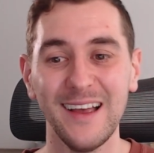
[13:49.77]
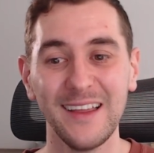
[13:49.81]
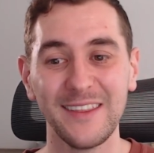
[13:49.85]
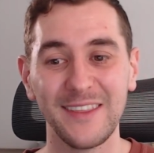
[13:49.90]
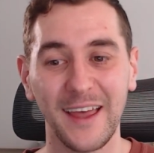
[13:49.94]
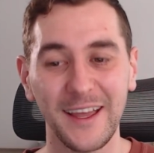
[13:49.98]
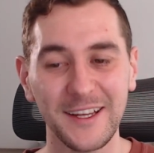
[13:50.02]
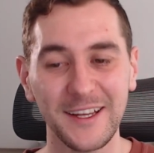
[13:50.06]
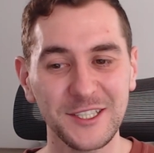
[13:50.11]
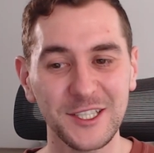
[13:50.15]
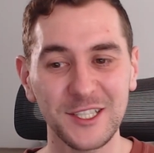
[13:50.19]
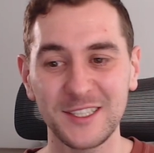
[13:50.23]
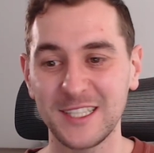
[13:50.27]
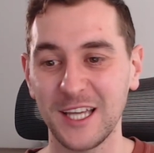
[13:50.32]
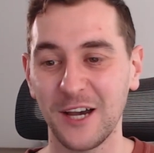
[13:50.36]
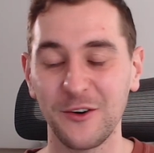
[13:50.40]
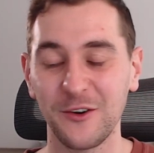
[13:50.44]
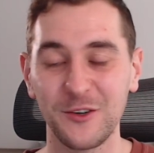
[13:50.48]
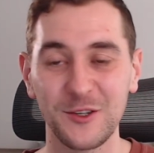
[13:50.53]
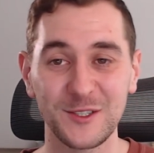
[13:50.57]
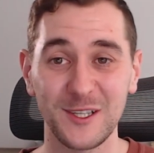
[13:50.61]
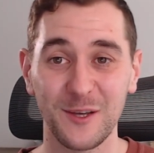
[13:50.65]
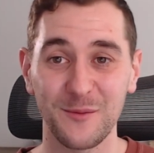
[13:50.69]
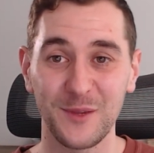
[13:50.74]
That should tell
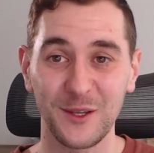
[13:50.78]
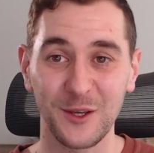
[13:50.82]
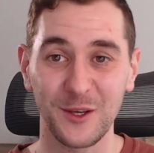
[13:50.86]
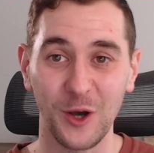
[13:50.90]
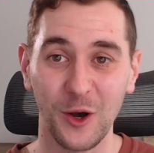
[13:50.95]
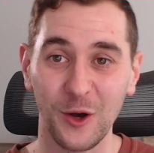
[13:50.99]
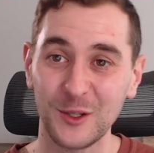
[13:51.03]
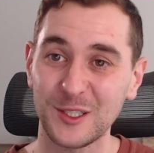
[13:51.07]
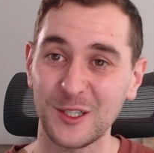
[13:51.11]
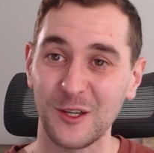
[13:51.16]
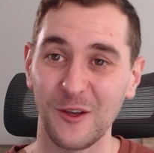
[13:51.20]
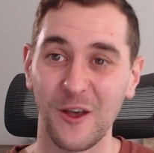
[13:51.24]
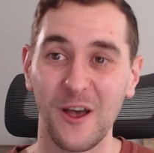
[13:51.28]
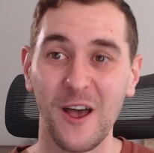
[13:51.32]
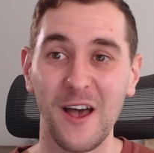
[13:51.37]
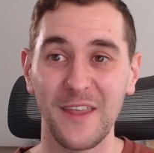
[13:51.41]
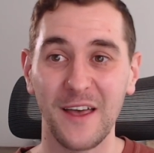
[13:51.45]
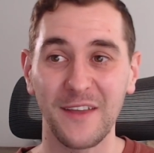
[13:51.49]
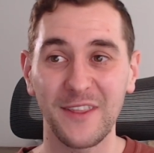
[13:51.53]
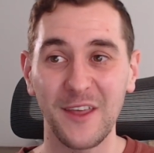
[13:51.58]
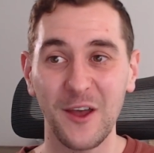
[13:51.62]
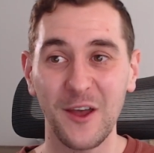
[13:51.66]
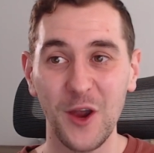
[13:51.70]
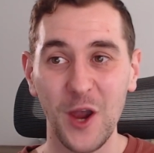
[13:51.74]
you something also
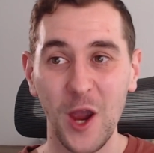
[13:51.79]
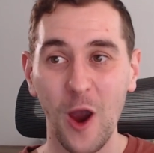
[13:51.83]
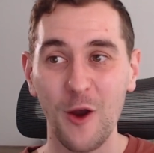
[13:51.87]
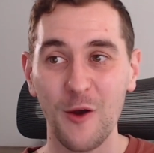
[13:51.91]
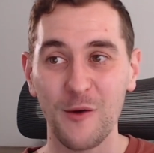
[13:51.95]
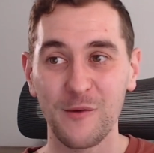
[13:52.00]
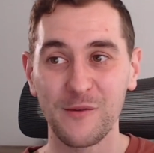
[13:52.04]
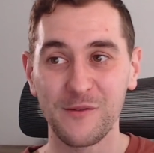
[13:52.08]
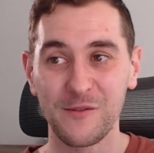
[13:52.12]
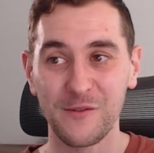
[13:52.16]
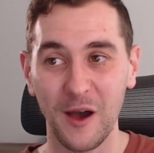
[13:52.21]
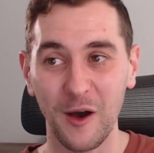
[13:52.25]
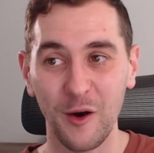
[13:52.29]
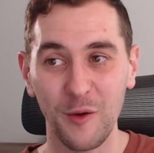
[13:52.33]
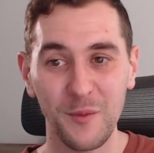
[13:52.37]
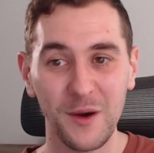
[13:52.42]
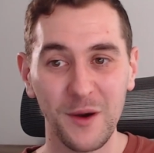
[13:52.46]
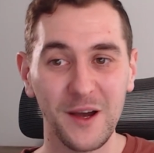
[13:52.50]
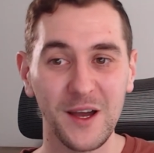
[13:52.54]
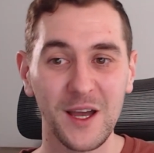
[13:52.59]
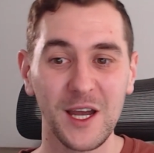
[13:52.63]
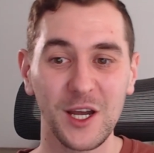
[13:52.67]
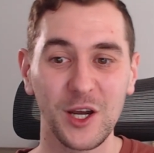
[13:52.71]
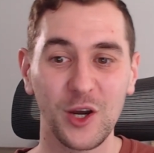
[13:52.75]
that there are
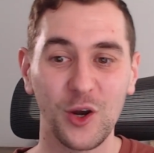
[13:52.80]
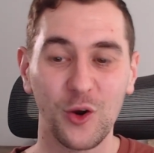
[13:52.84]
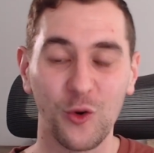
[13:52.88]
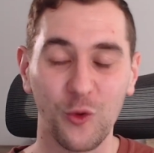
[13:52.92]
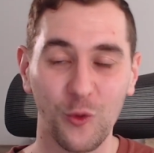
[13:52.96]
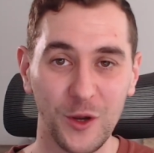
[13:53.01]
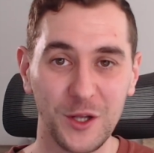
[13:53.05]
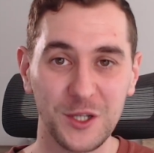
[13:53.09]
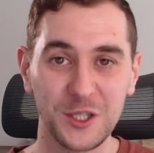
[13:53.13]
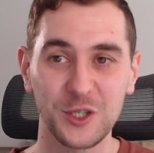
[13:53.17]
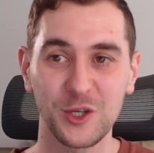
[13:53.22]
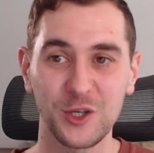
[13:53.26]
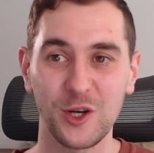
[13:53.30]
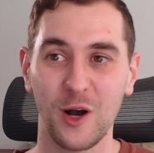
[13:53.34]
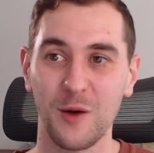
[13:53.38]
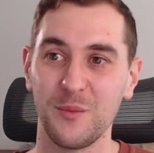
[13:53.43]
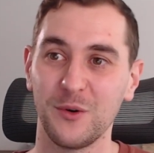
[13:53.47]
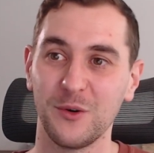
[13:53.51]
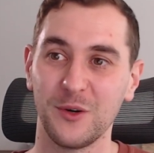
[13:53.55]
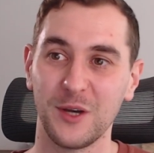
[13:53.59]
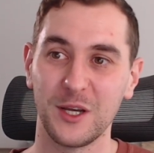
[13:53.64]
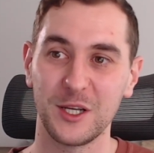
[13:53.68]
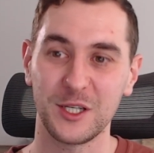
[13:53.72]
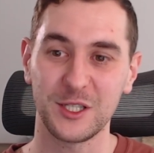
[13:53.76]
Velma cringe
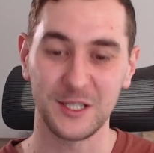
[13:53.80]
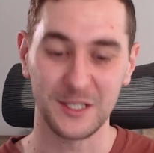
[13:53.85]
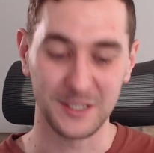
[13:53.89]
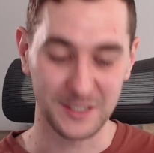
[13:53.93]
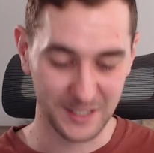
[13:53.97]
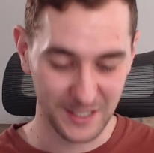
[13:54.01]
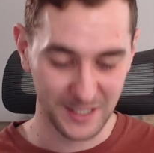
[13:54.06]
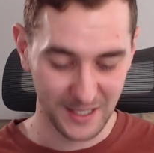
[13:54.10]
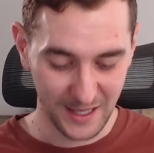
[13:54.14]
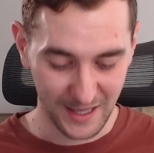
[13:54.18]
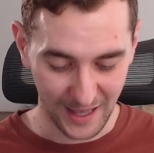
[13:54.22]
compilations.